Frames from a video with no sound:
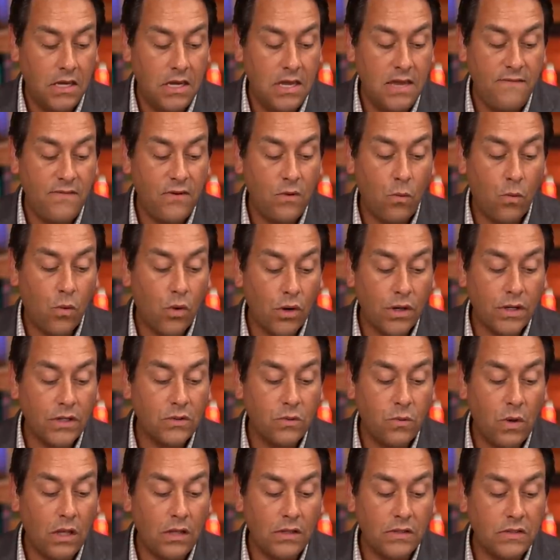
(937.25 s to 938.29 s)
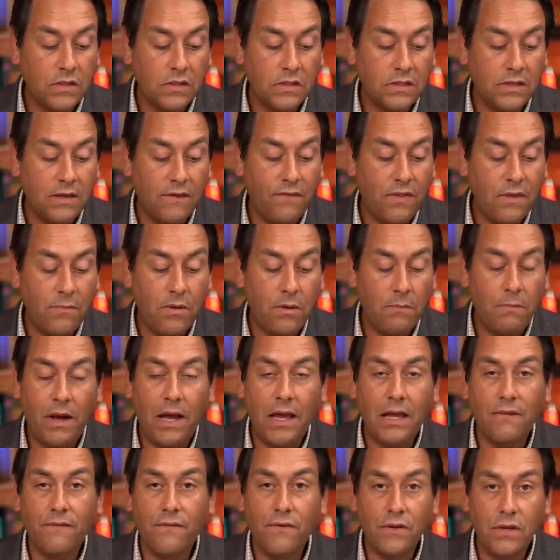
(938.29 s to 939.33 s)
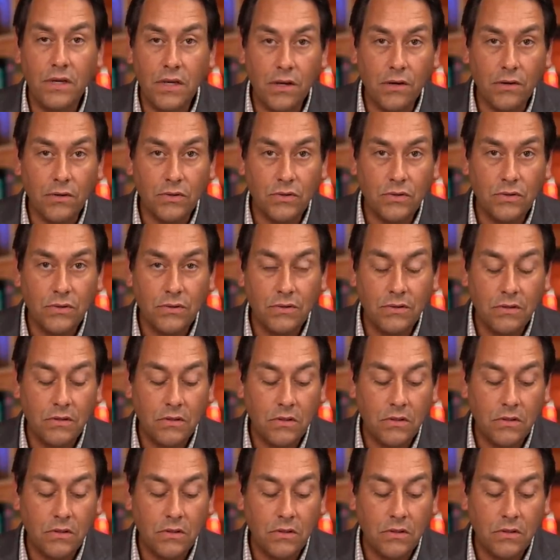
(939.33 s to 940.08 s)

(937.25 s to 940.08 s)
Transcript: even work as well as the stuff they've been buying for years.